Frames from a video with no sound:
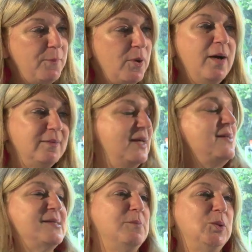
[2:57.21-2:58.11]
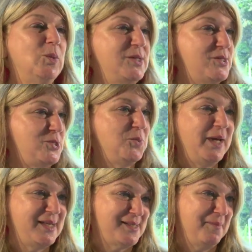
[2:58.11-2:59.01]
proud that someone wants to
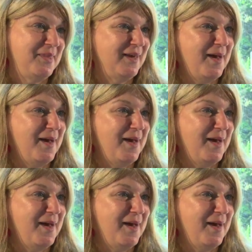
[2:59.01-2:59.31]
wear something